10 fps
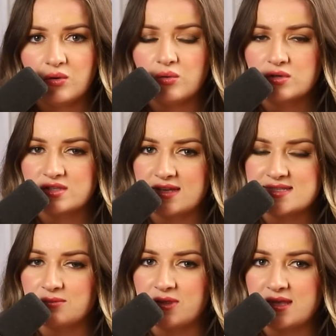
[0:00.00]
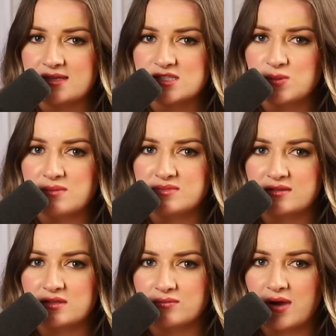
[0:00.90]
Or do they simply get swept
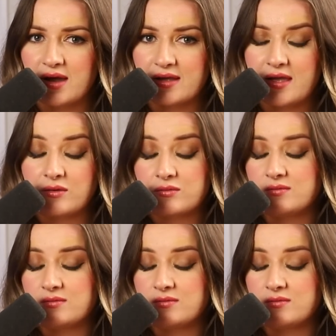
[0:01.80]
under the rug and